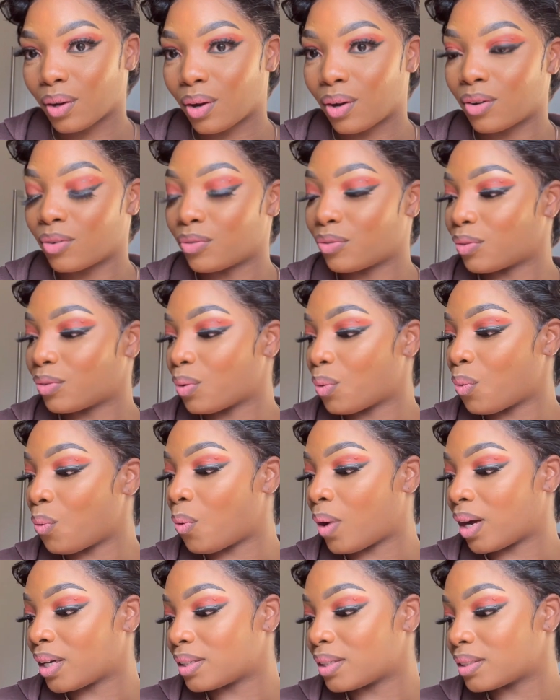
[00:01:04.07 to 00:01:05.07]
of
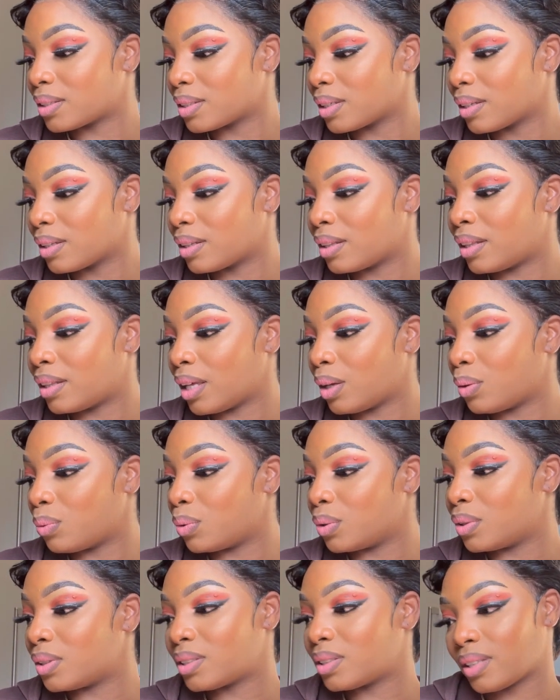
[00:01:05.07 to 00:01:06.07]
what they
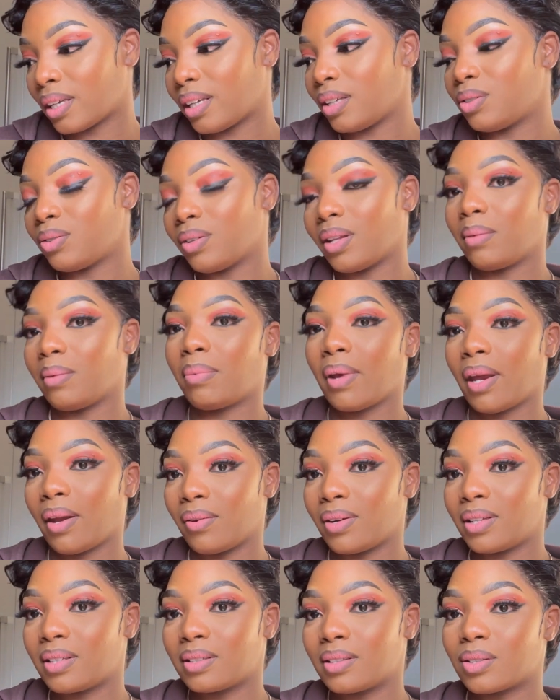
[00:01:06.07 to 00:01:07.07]
would say to their
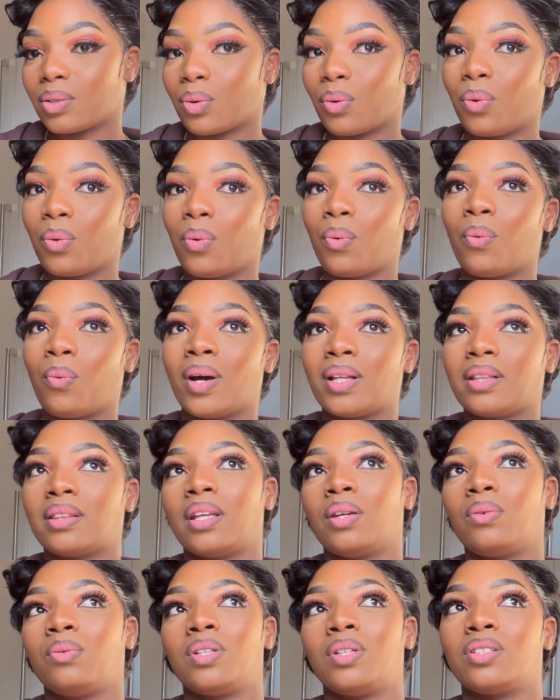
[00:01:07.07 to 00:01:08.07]
parents, or what
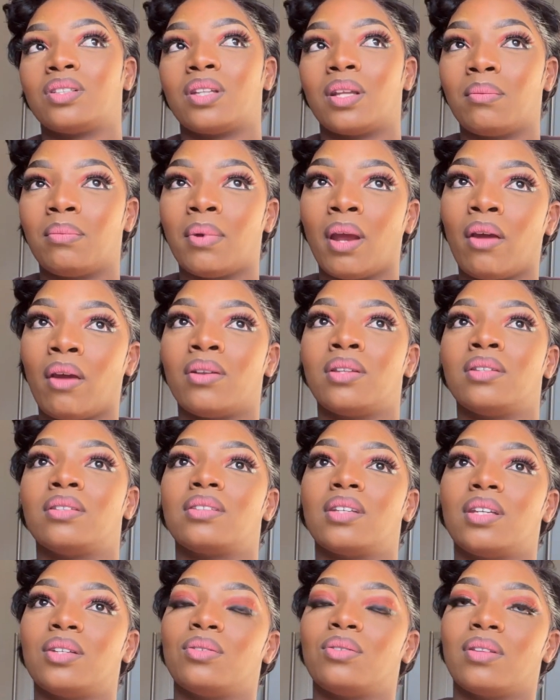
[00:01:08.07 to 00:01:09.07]
they wish their
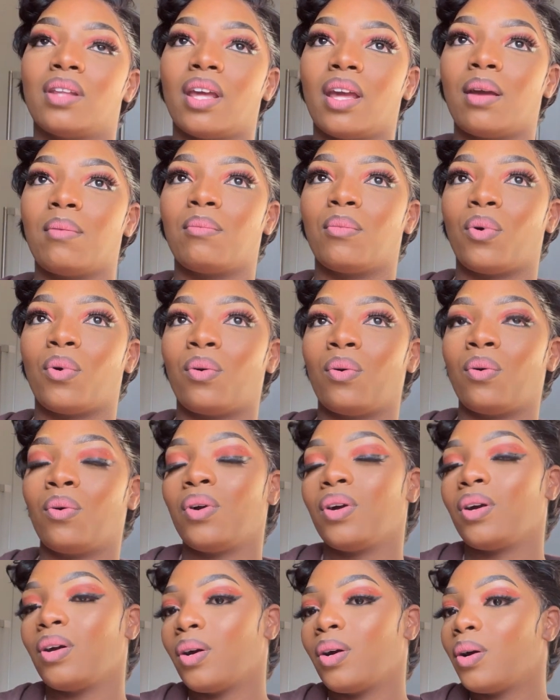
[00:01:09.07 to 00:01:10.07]
parents say to them, or
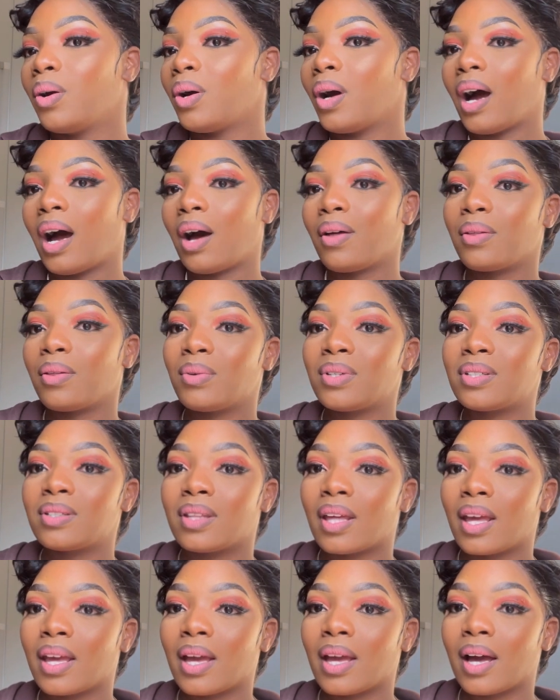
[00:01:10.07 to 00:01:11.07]
how they wish
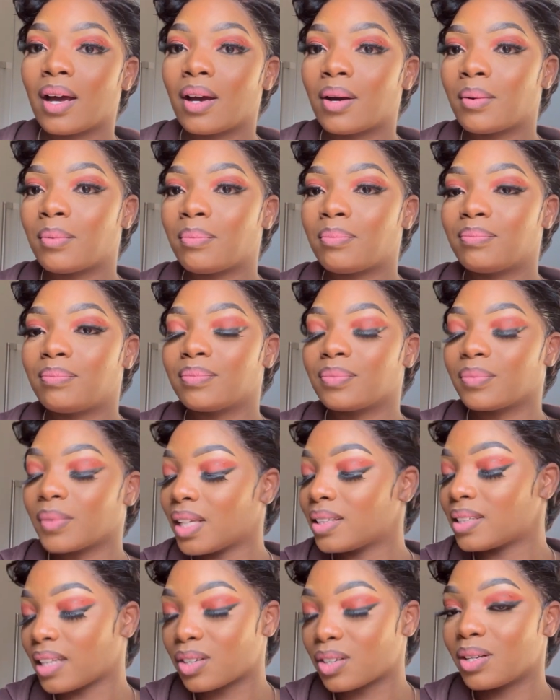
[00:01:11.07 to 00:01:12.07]
they
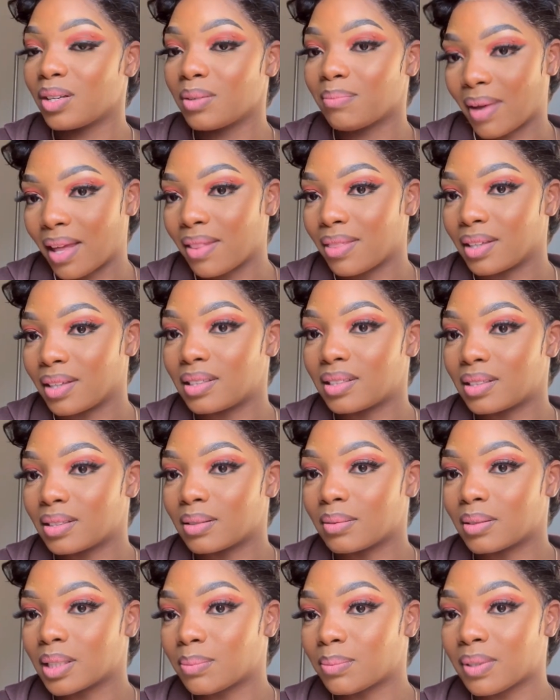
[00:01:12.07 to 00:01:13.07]
it's actually mothers
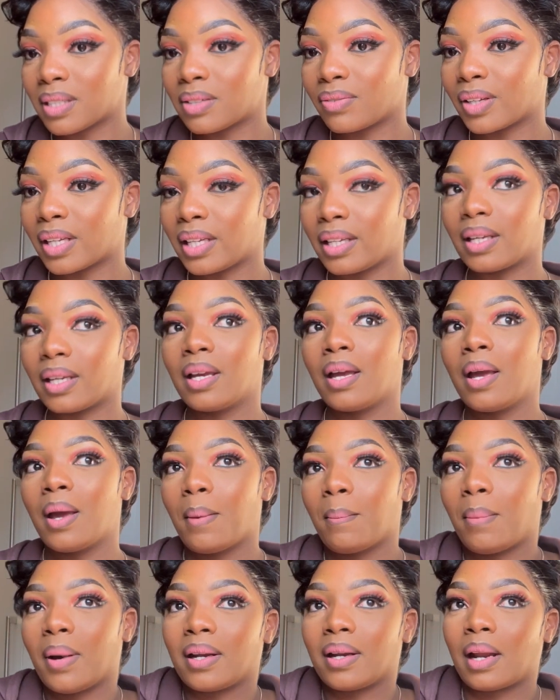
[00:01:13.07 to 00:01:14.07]
specifically,
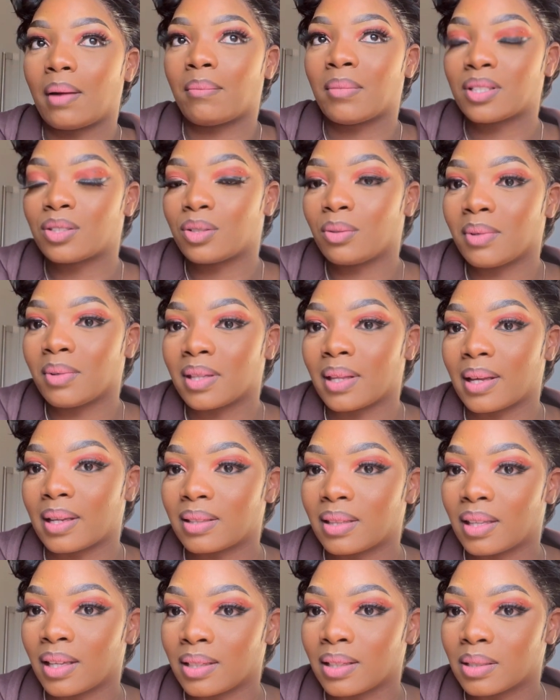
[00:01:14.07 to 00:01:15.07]
but I'm assuming
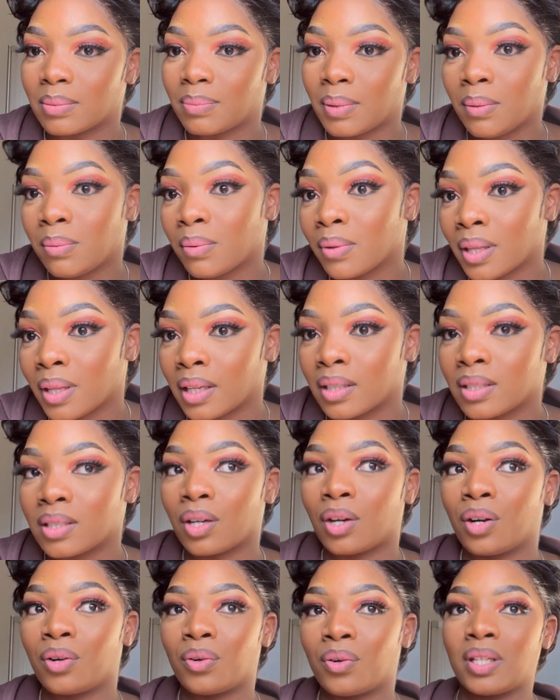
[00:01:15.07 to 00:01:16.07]
that there's people that
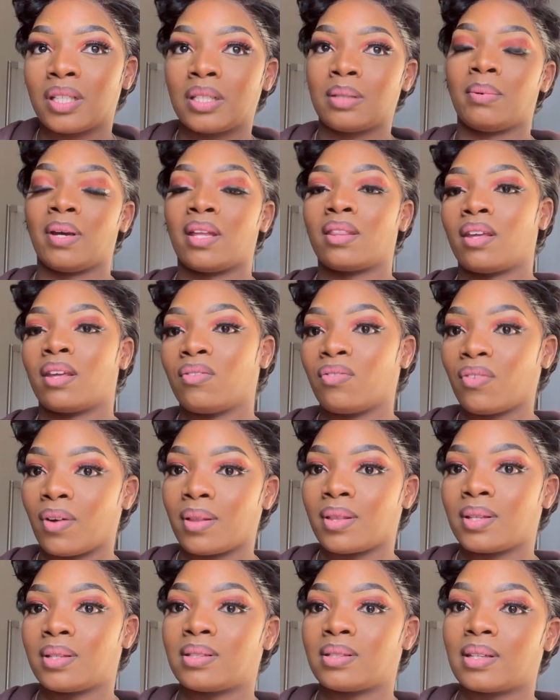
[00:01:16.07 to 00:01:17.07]
are raised by their
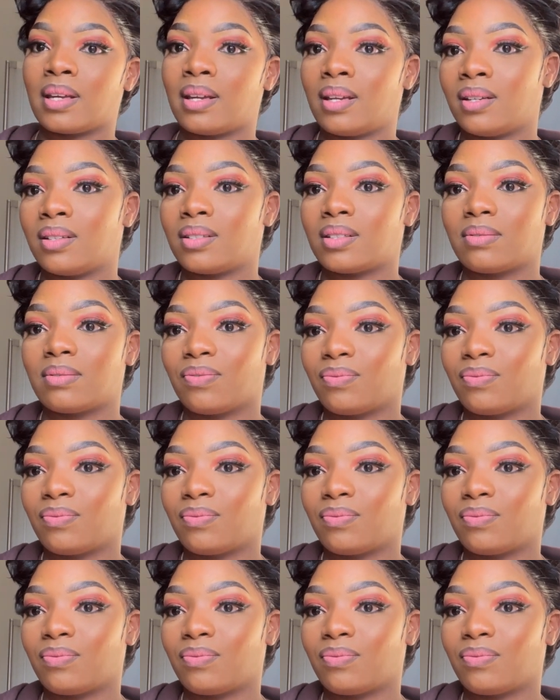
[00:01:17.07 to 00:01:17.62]
fathers and